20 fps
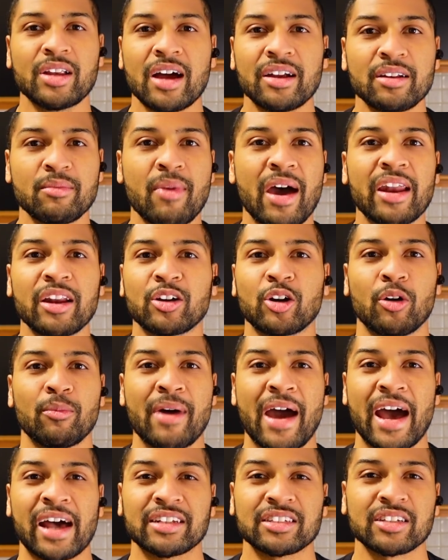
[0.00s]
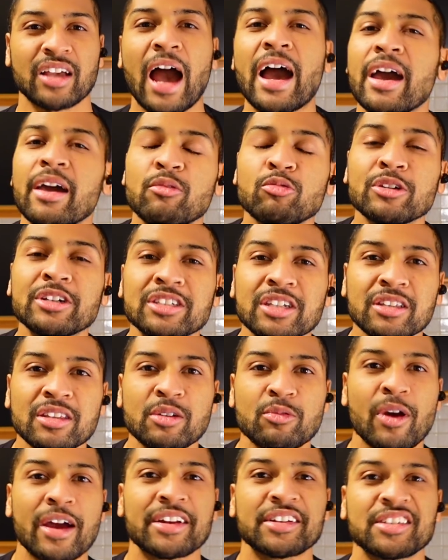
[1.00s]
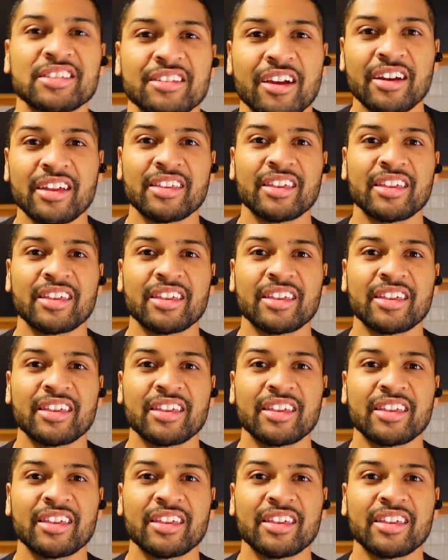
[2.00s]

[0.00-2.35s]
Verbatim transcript: down to medical mask. Okay. I recently read a study